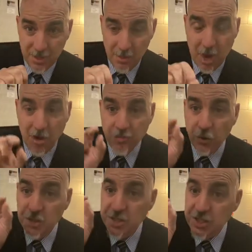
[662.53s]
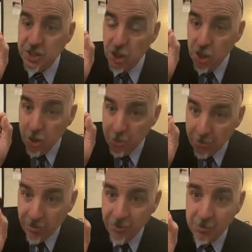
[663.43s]
Our focus is
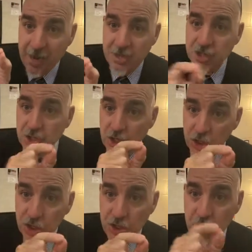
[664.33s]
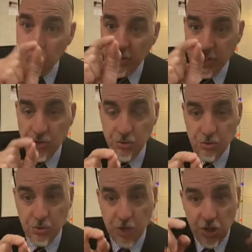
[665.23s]
perfect posture, good tone, in
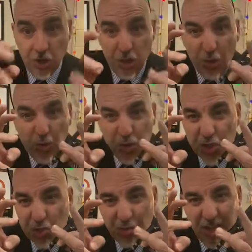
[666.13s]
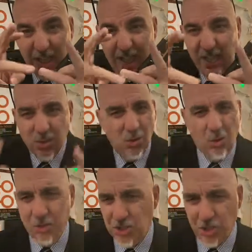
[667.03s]
tune. Those 3 legs,
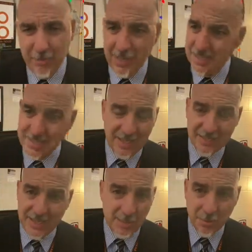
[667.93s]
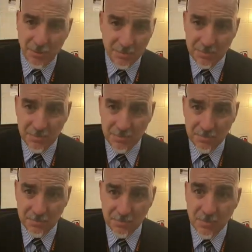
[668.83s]
it's going to make a solid table.
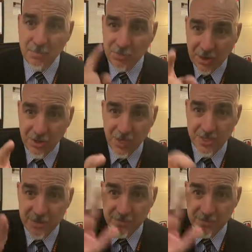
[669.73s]
Proud of you guys.